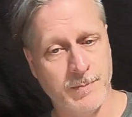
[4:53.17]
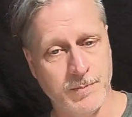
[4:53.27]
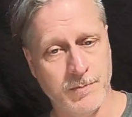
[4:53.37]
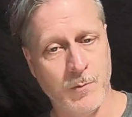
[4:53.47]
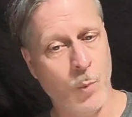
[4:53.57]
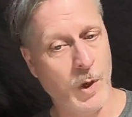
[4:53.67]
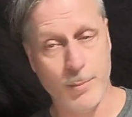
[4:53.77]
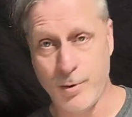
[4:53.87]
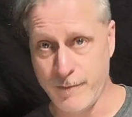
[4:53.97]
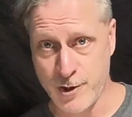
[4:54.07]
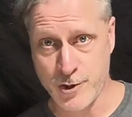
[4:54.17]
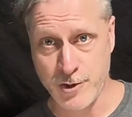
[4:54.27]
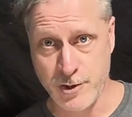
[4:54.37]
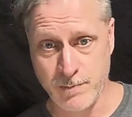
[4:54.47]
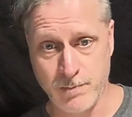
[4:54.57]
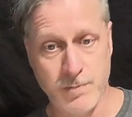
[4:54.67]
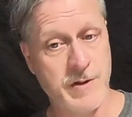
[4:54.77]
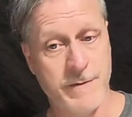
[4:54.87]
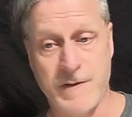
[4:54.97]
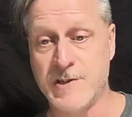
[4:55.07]
Well provisioned,
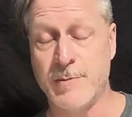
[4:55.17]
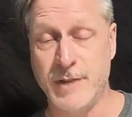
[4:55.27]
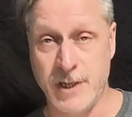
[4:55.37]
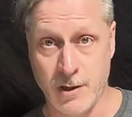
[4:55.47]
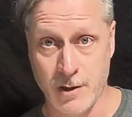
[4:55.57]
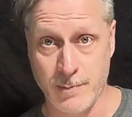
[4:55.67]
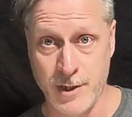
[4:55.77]
defensively armed,